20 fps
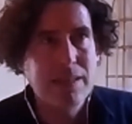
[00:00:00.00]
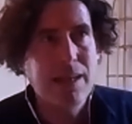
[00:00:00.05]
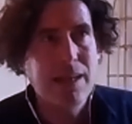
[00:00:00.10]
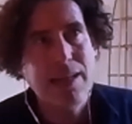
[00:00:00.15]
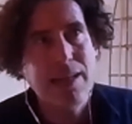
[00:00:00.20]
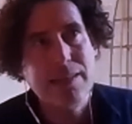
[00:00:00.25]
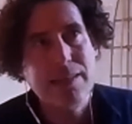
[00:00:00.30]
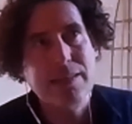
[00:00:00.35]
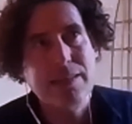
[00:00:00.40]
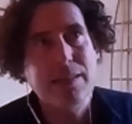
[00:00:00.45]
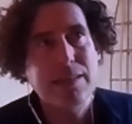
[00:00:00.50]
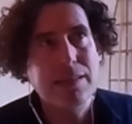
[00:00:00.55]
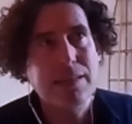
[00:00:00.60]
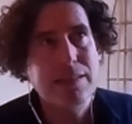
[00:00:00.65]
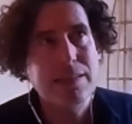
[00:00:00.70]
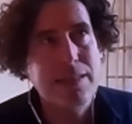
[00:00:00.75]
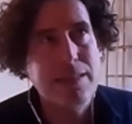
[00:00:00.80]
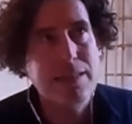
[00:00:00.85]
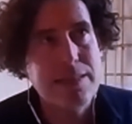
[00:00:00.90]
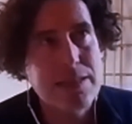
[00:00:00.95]

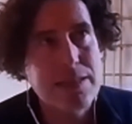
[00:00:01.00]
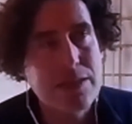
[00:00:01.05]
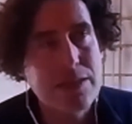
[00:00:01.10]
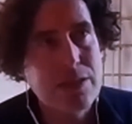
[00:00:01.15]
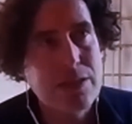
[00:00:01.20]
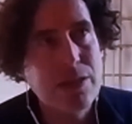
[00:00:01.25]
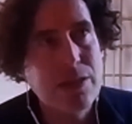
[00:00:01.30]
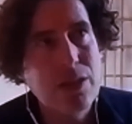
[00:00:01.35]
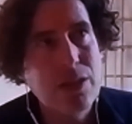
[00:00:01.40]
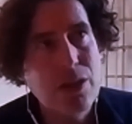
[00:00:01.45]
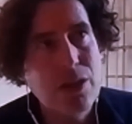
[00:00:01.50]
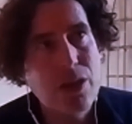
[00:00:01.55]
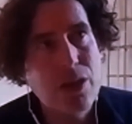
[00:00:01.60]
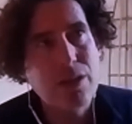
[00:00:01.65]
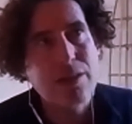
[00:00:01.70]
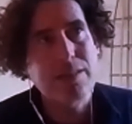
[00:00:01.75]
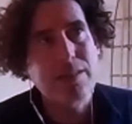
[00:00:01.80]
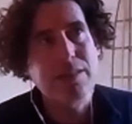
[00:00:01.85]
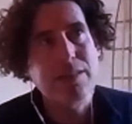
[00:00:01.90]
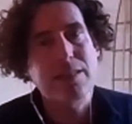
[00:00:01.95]
No, that's
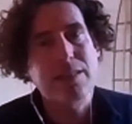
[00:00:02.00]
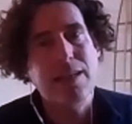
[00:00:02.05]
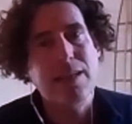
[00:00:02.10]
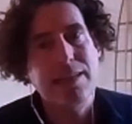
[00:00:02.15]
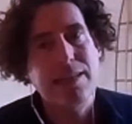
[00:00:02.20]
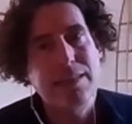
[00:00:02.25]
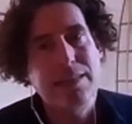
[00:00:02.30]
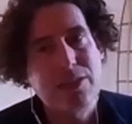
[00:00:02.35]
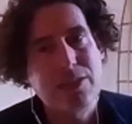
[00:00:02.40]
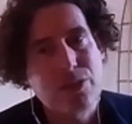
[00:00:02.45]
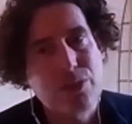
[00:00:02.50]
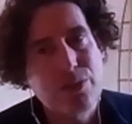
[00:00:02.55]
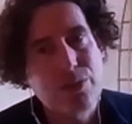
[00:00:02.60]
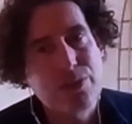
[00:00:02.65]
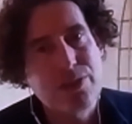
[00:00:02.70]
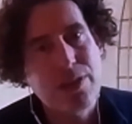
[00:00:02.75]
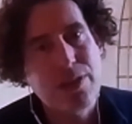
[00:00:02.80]
not entirely true.